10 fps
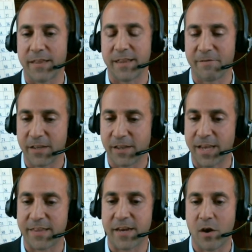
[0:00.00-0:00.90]
and they feel
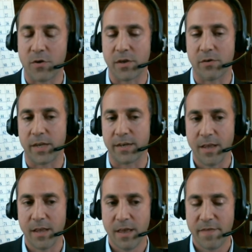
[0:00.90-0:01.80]
like they know you and
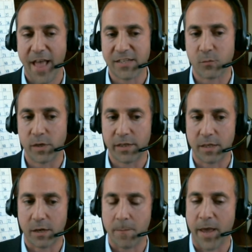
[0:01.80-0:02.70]
that's really
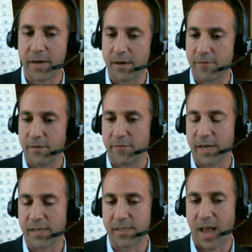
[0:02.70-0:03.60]
the competitive
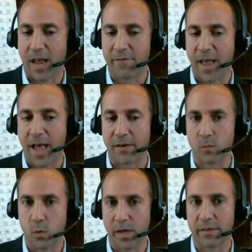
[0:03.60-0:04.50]
advantage that I've had
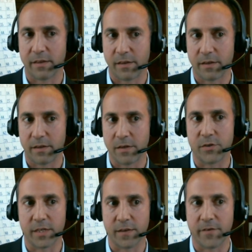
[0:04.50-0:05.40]
with
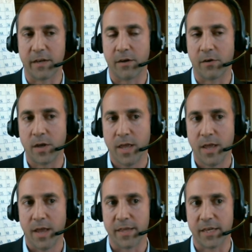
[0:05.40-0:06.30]
using the video
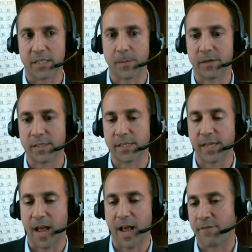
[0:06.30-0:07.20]
and the experiences
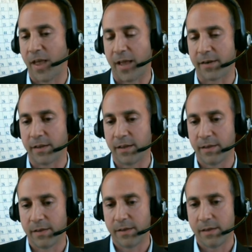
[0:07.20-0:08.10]
that I've had.
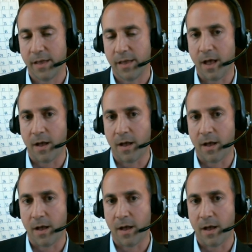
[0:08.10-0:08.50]
Okay.